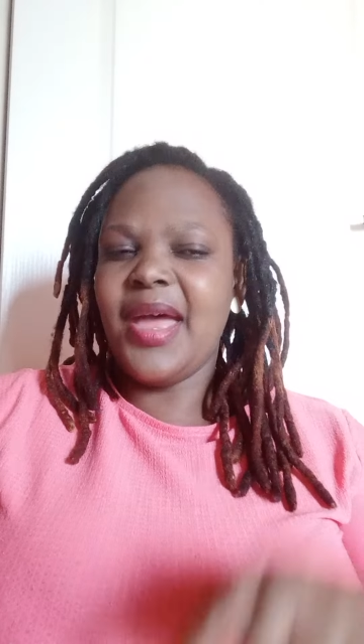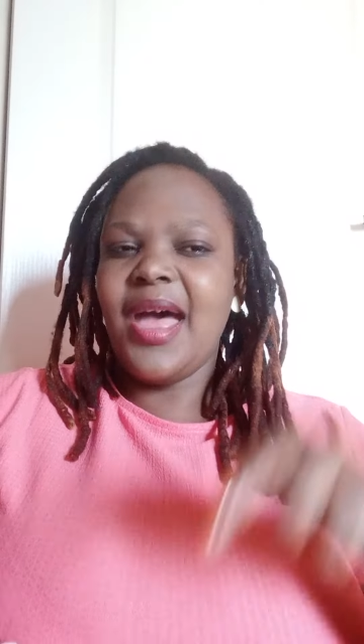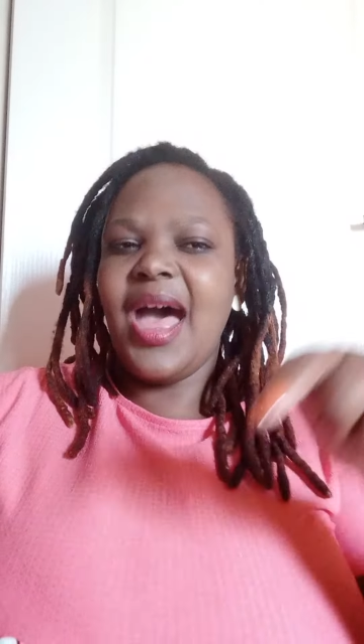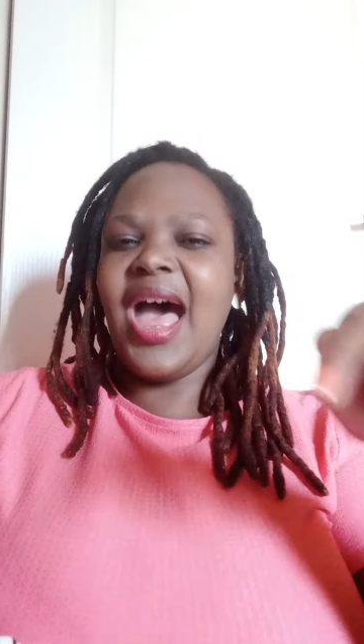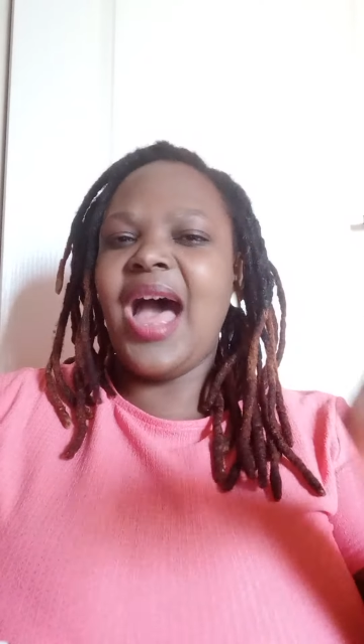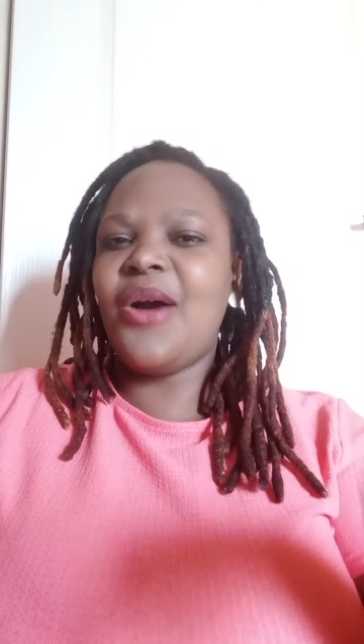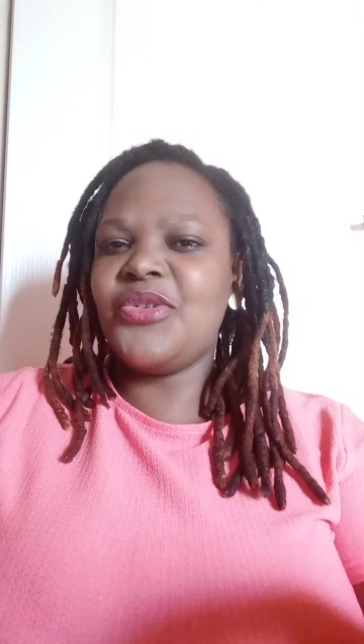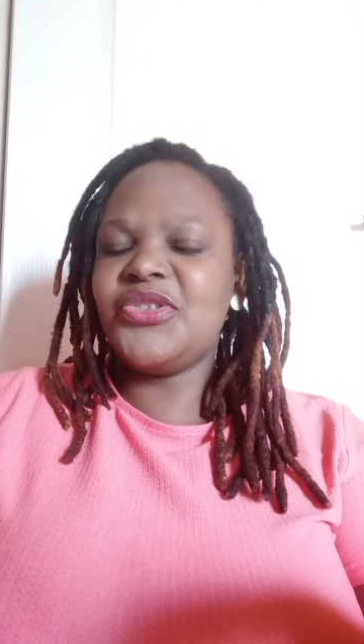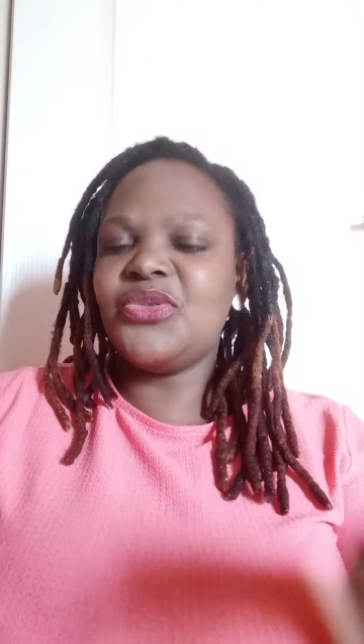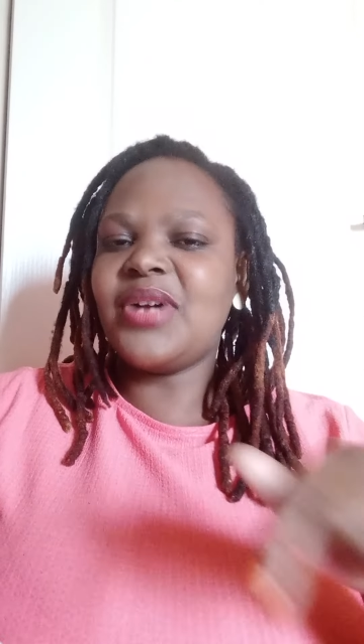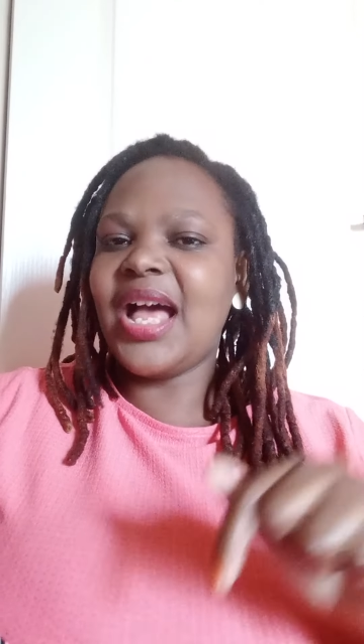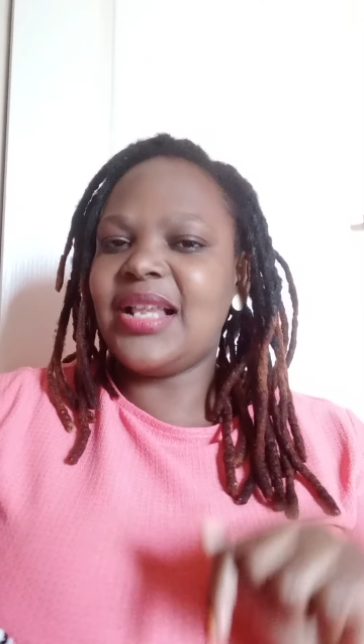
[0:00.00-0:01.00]
how
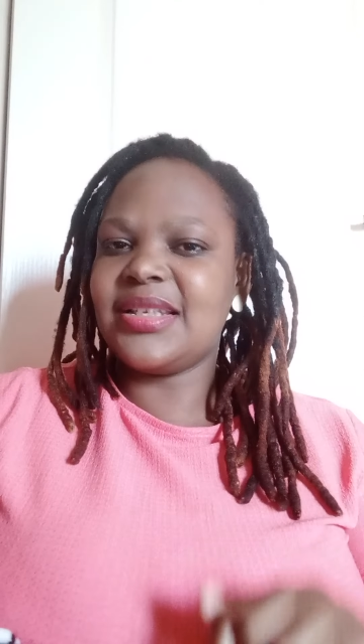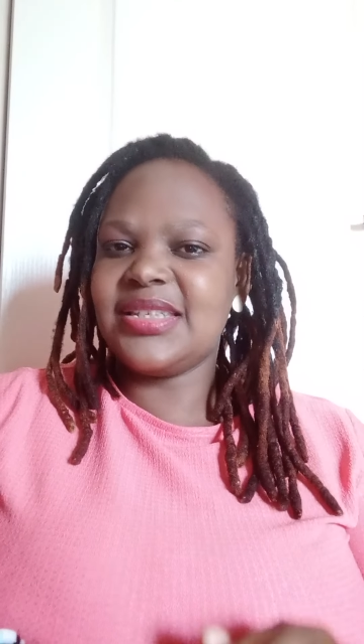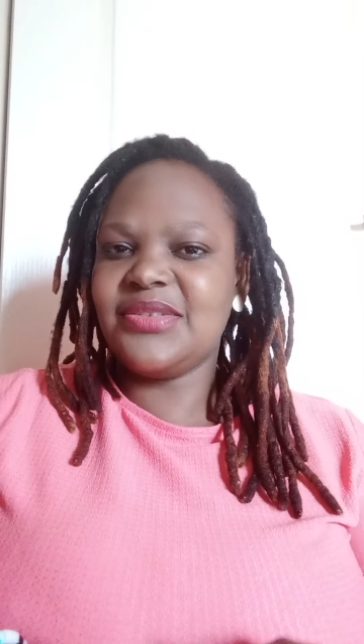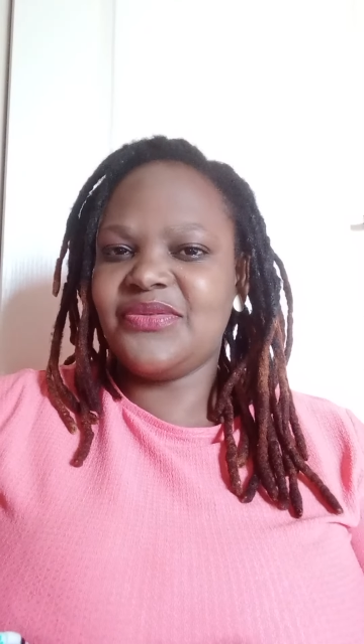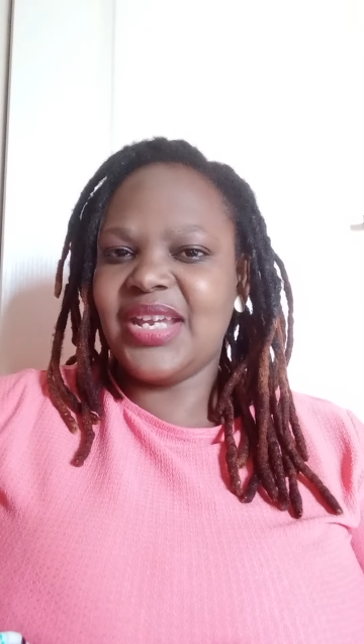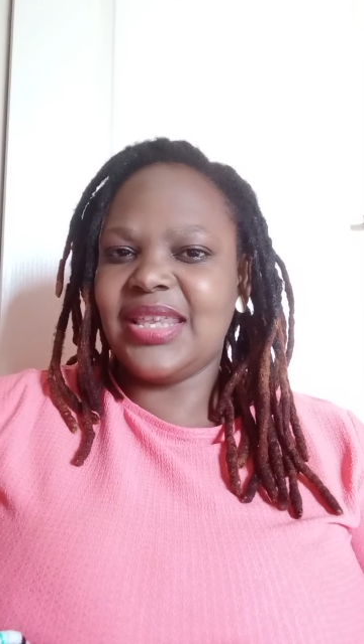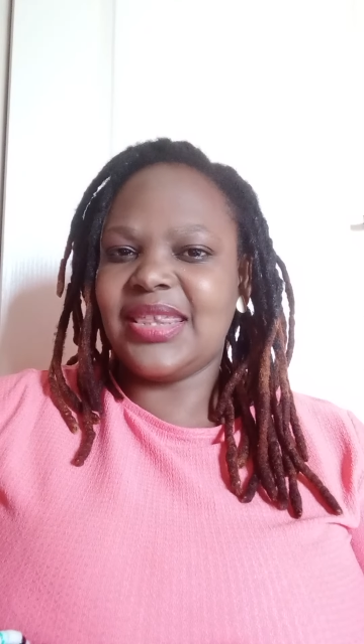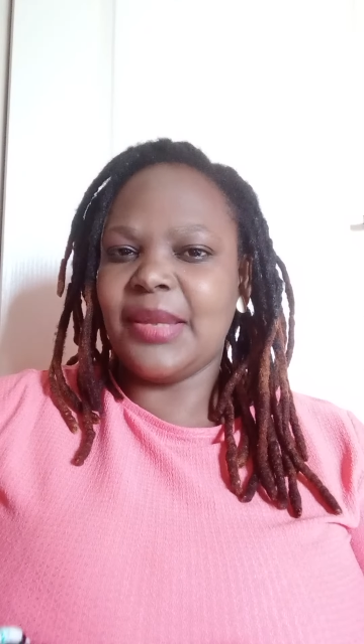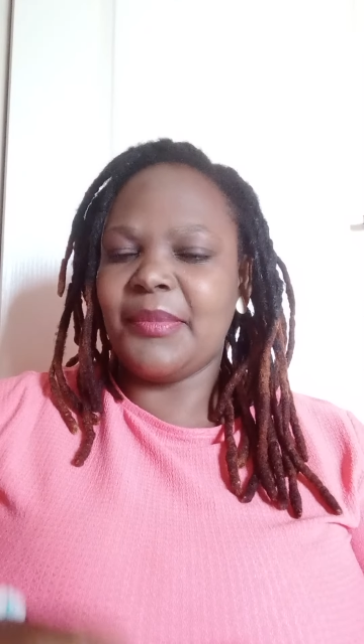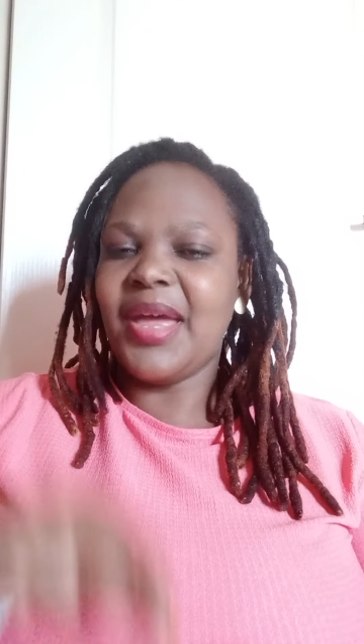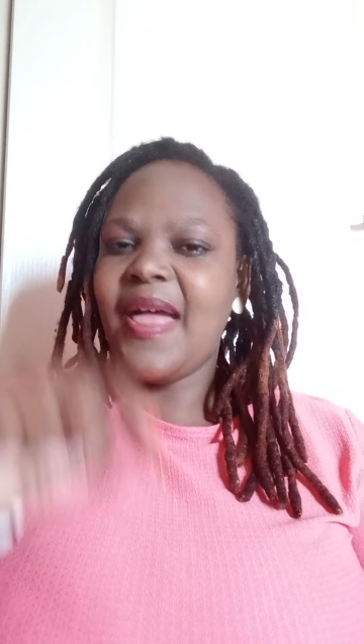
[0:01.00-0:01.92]
you cultivate them,